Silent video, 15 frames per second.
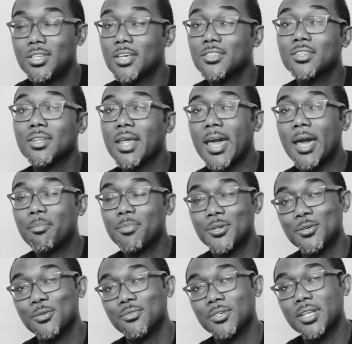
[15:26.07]
doesn't happen
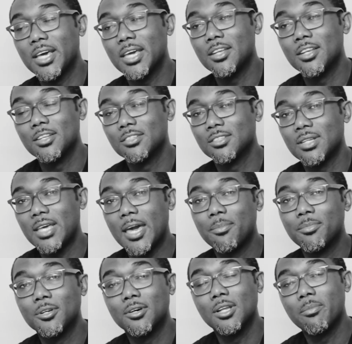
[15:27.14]
overnight. It doesn't
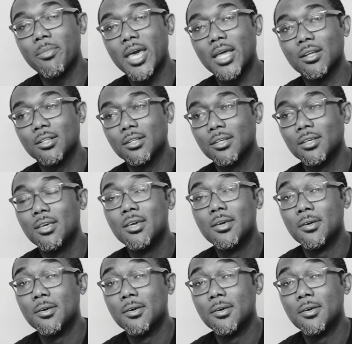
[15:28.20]
happen automatically.